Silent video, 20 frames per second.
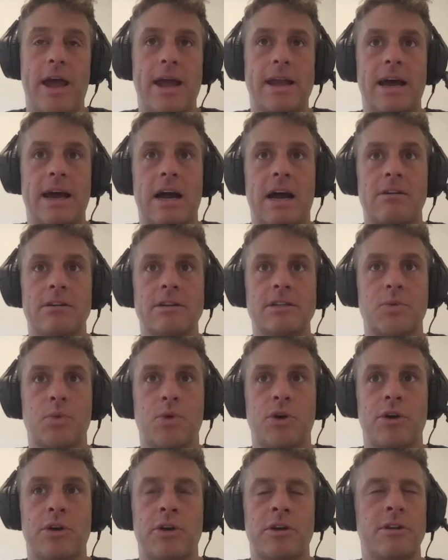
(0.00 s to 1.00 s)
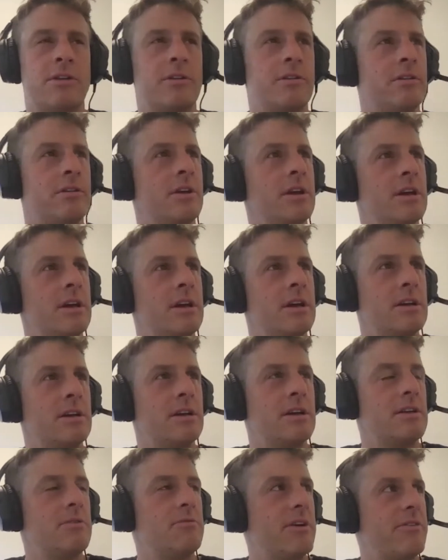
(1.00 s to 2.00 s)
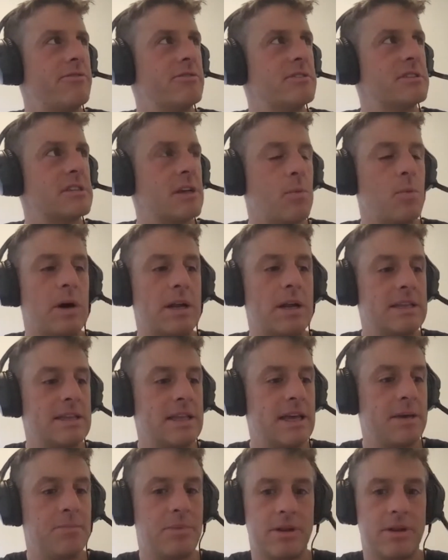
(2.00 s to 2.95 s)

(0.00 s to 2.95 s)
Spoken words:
Hari's work, and he referenced someone in there,